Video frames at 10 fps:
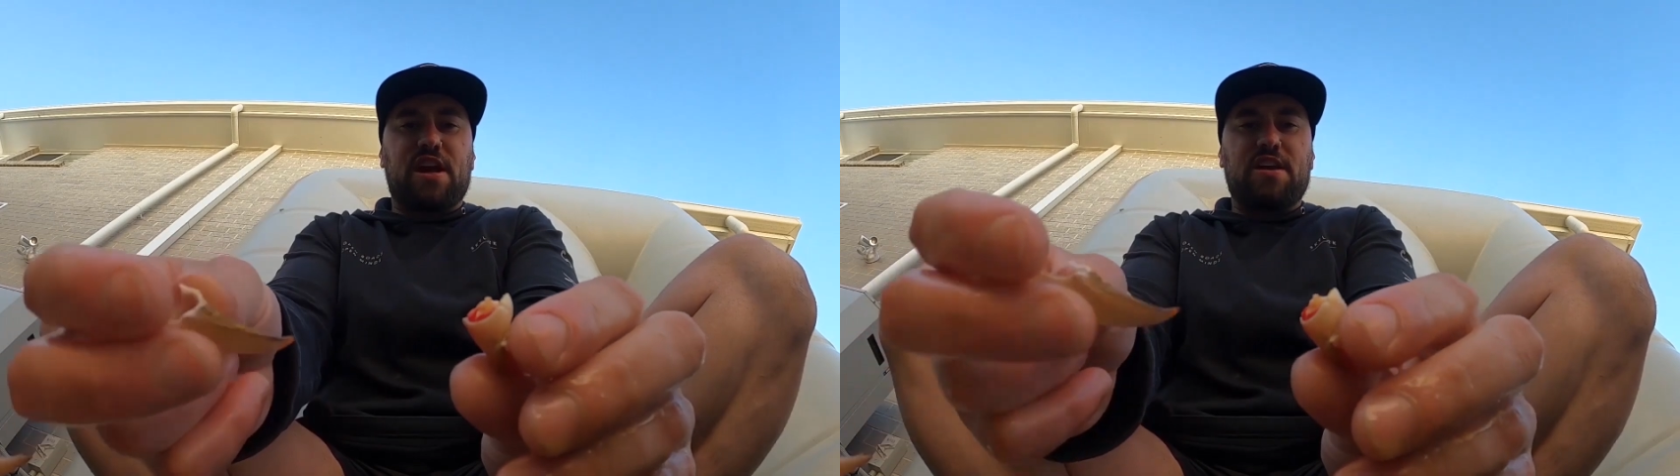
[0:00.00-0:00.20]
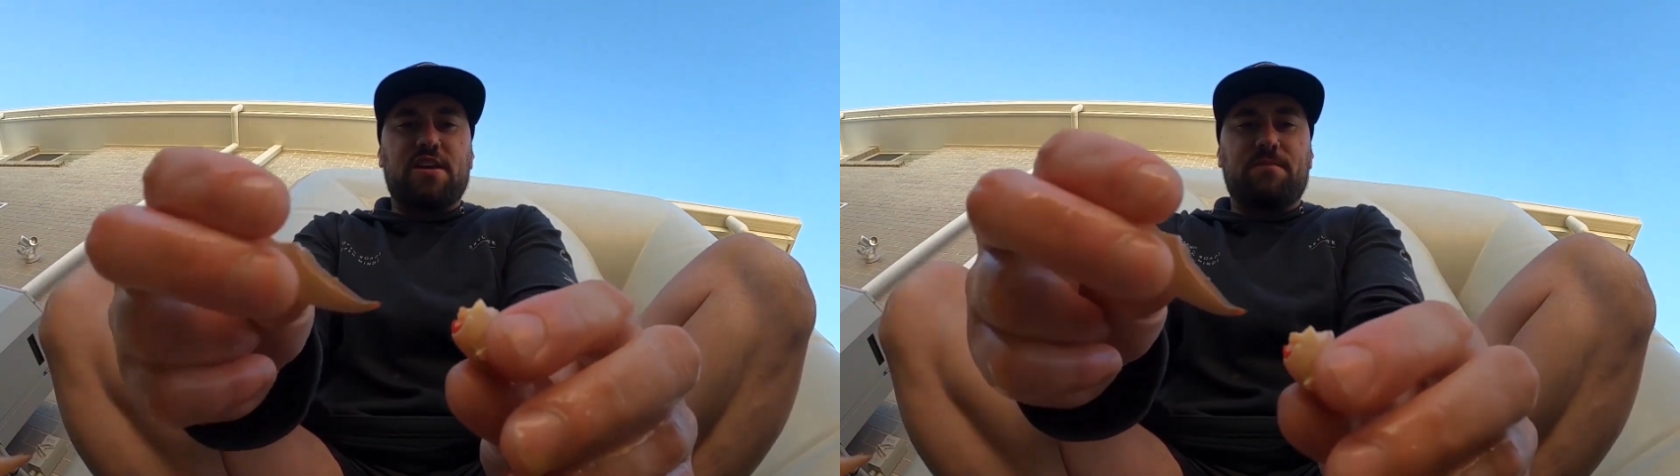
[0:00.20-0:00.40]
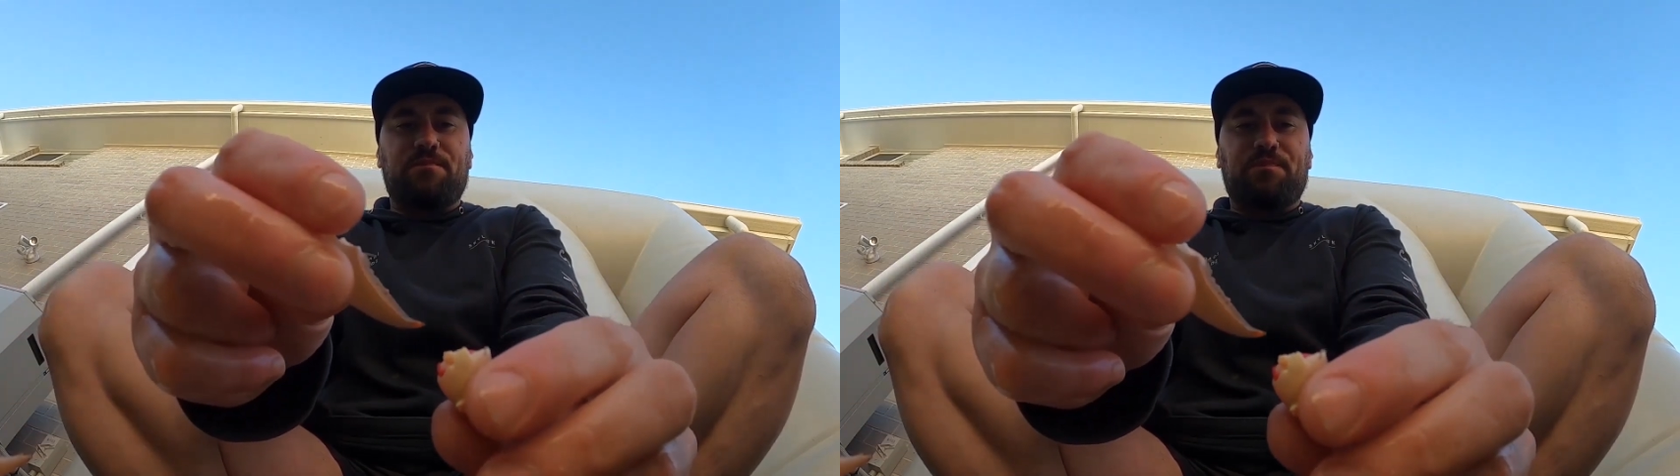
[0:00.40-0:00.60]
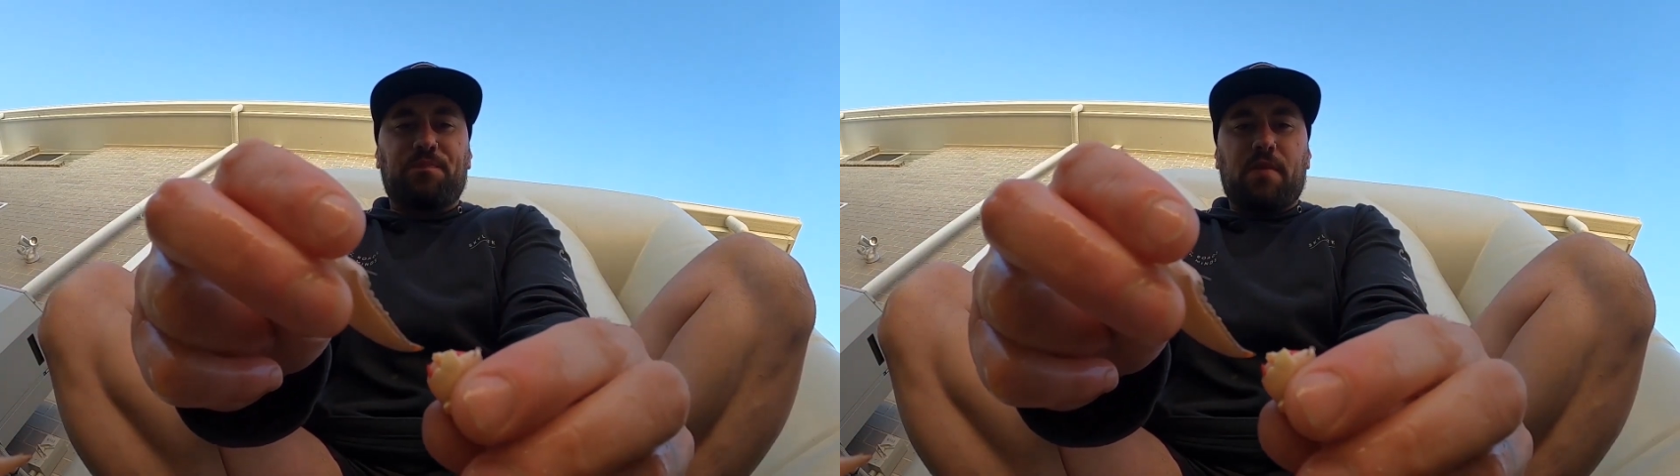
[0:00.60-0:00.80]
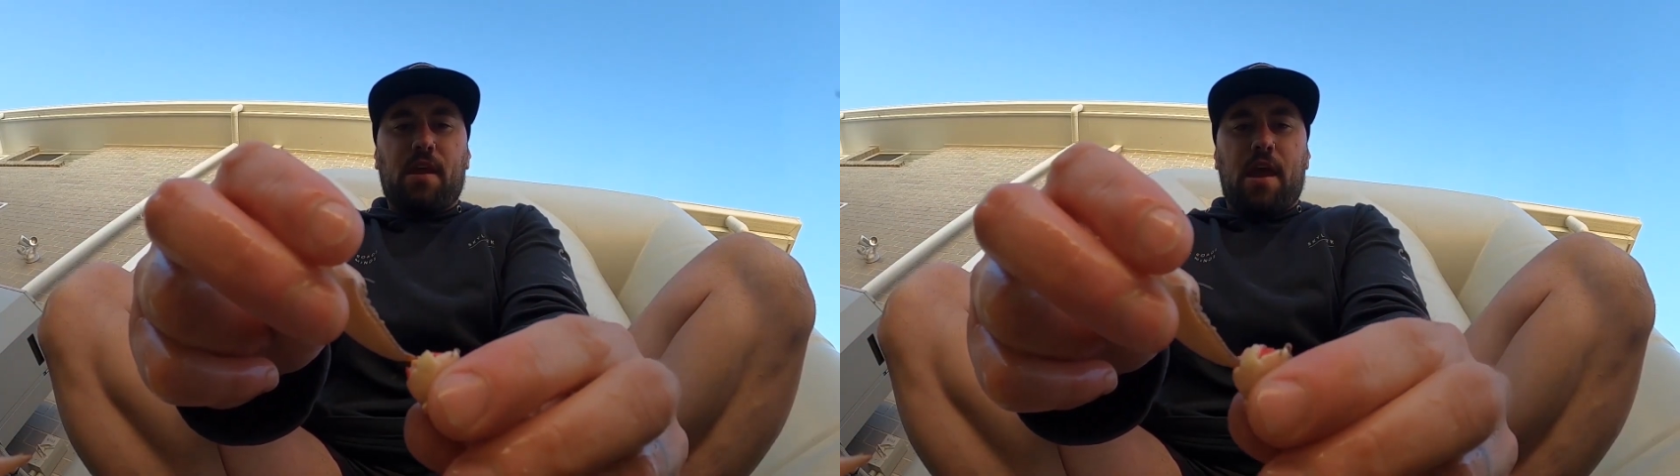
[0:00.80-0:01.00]
eating it.
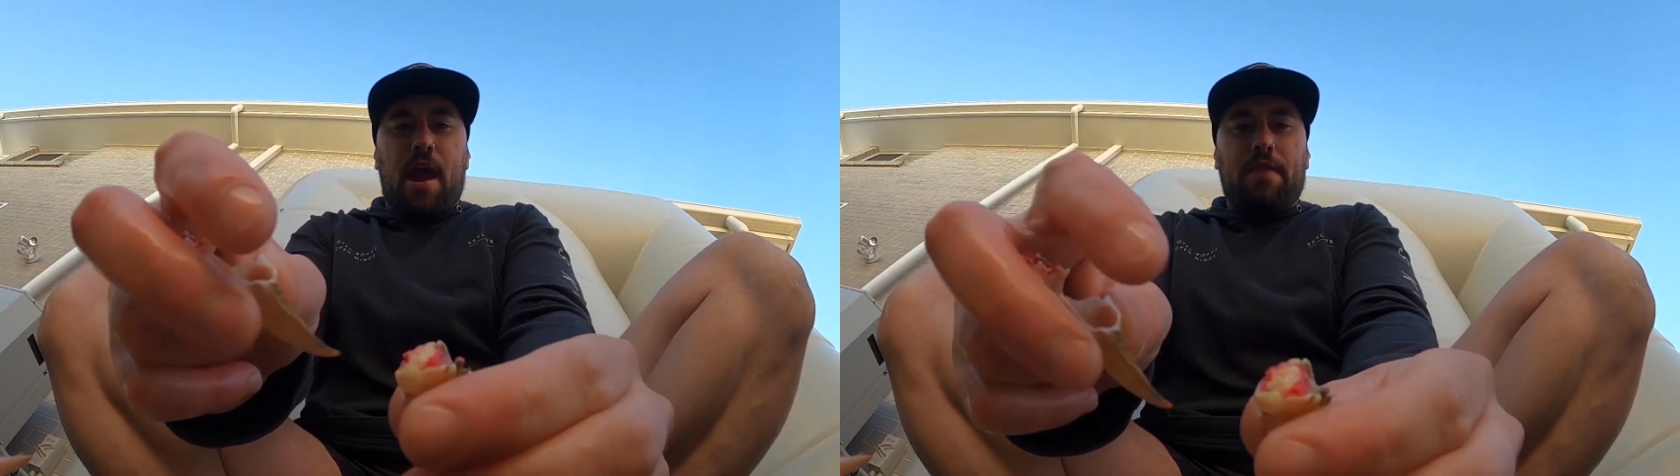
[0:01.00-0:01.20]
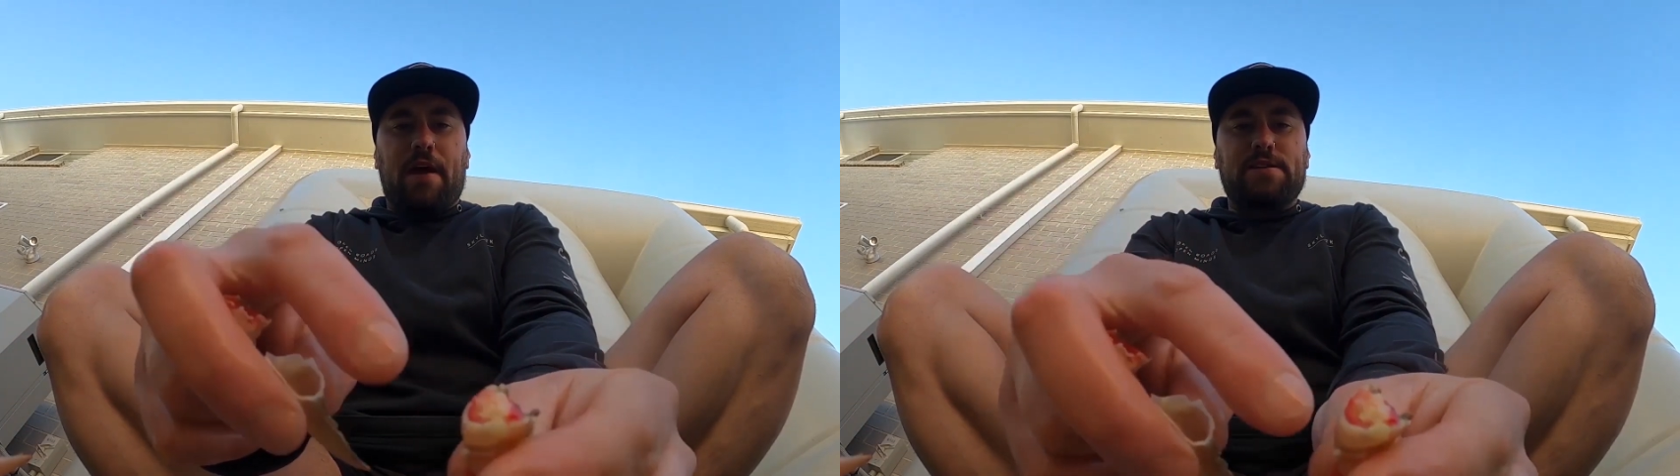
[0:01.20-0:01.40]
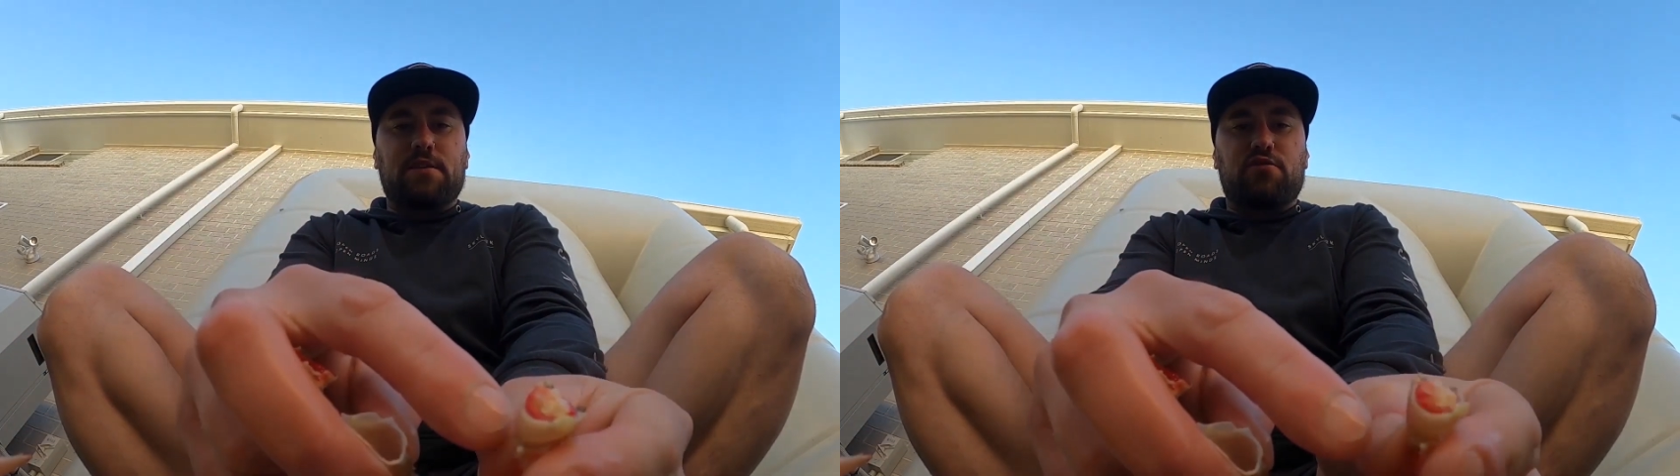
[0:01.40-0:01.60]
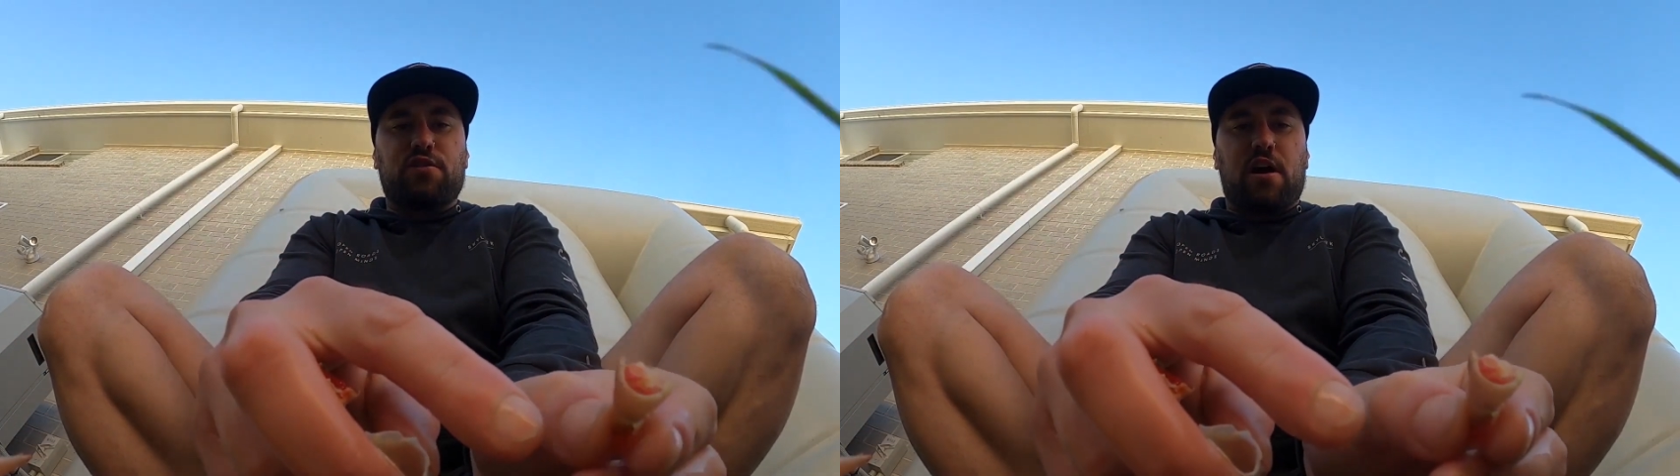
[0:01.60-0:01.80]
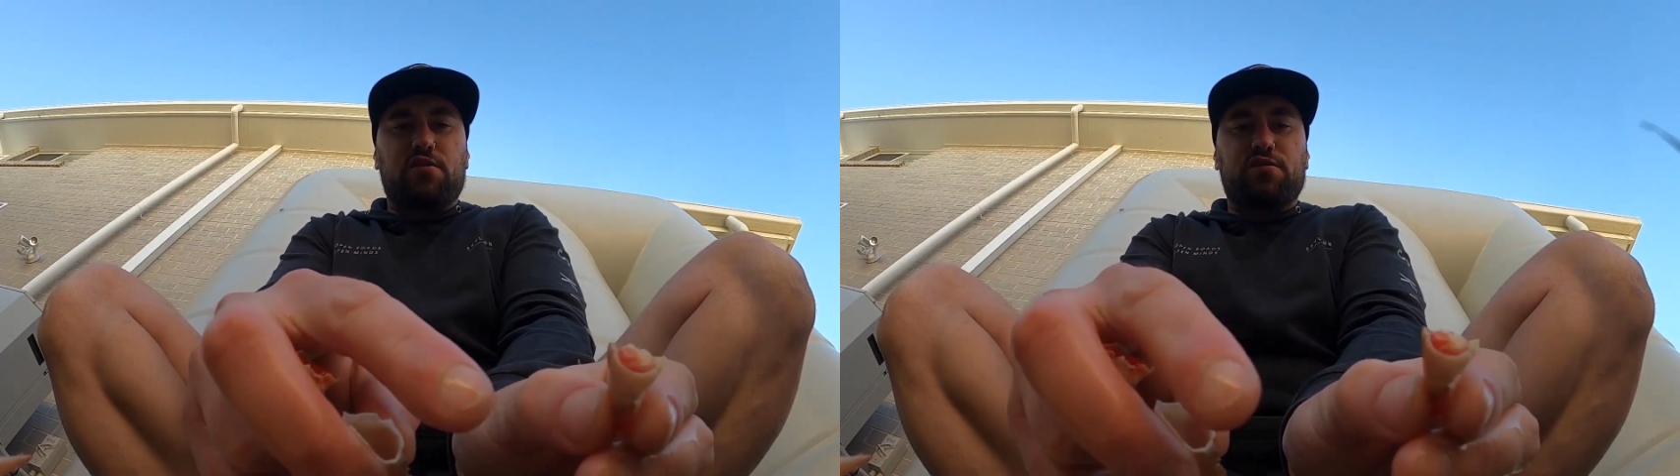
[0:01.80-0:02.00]
And that's the little
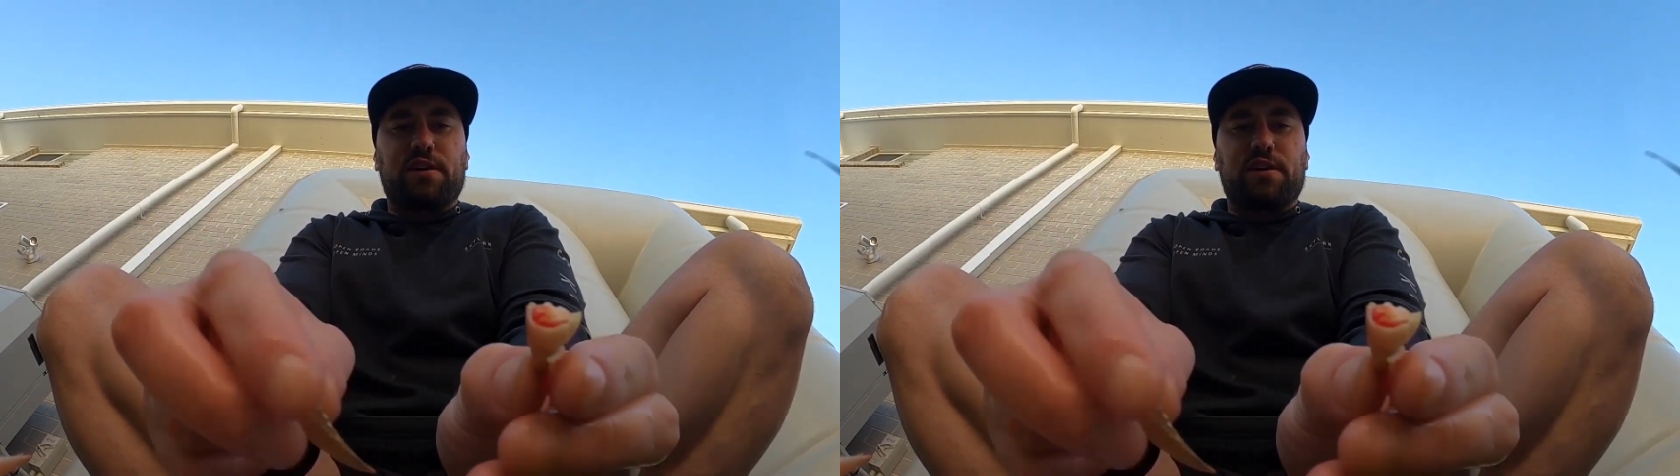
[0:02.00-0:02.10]
knuckle